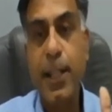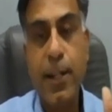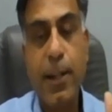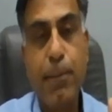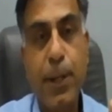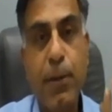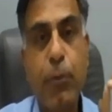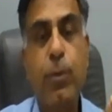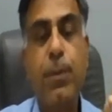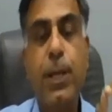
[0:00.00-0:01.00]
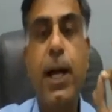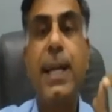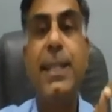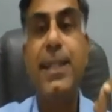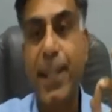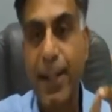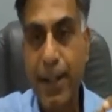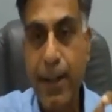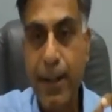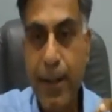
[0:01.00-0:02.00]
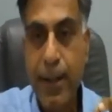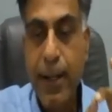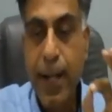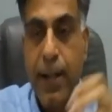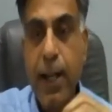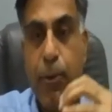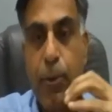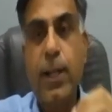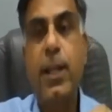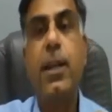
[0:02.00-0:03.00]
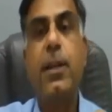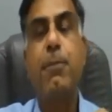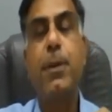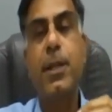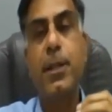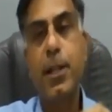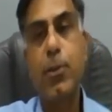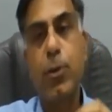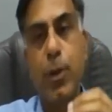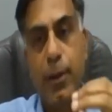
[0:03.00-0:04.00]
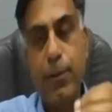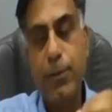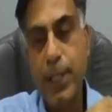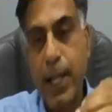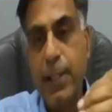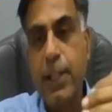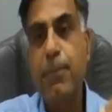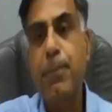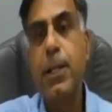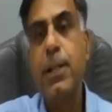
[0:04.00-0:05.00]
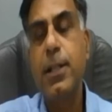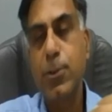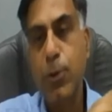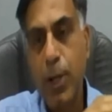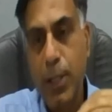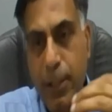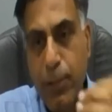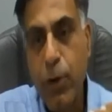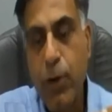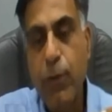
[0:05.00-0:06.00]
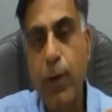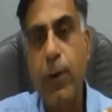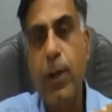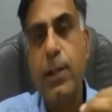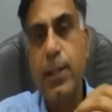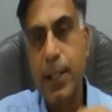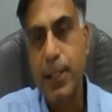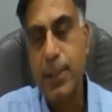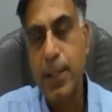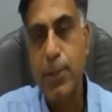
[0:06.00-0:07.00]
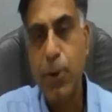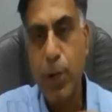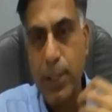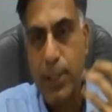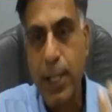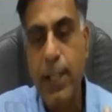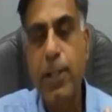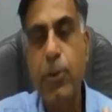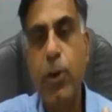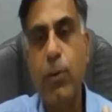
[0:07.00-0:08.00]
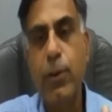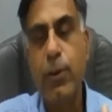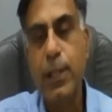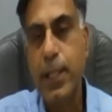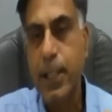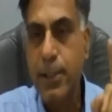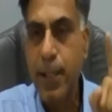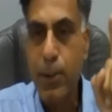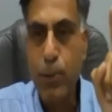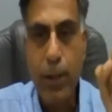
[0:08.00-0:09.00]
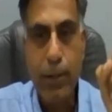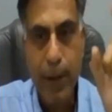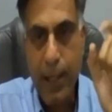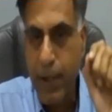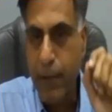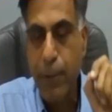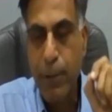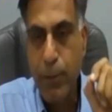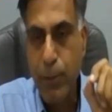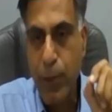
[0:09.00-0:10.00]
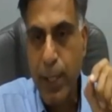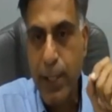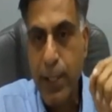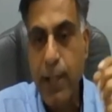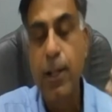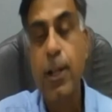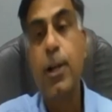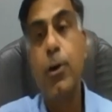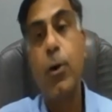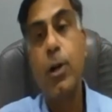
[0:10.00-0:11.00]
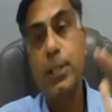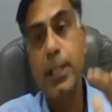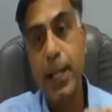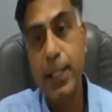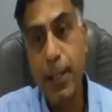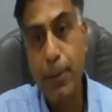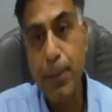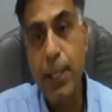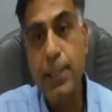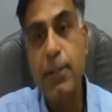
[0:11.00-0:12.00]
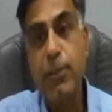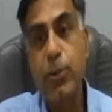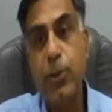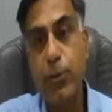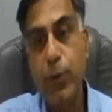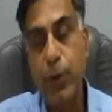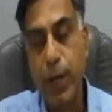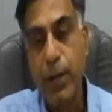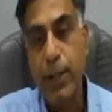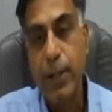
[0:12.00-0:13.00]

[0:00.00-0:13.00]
an appeal would be ITAT. And I would again repeat that if CIT appeal does not give you a favor, that is, does not decide in your favor the case, then you can file an appeal before ITAT. Or CIT appeal has given you a favor,